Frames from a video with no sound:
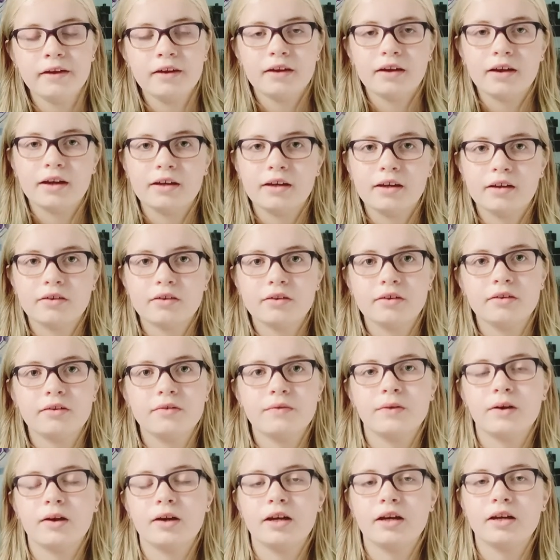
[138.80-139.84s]
Another
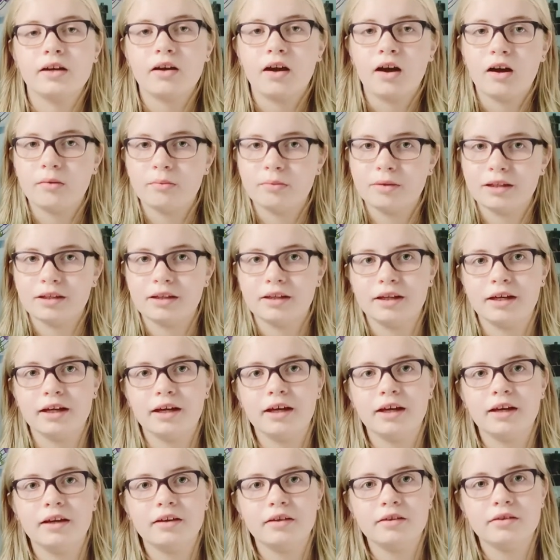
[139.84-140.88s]
very
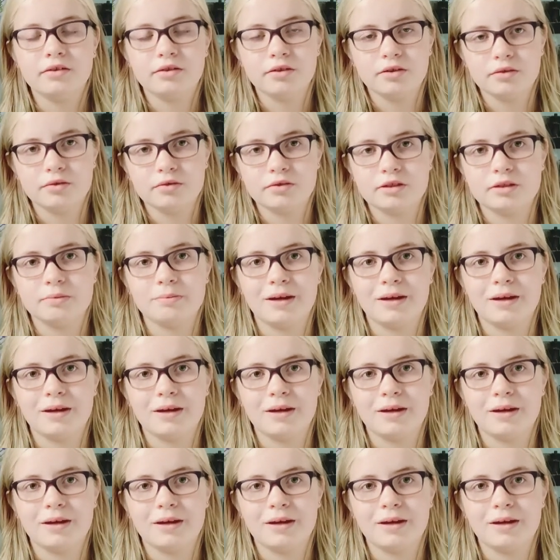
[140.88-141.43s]
commonly used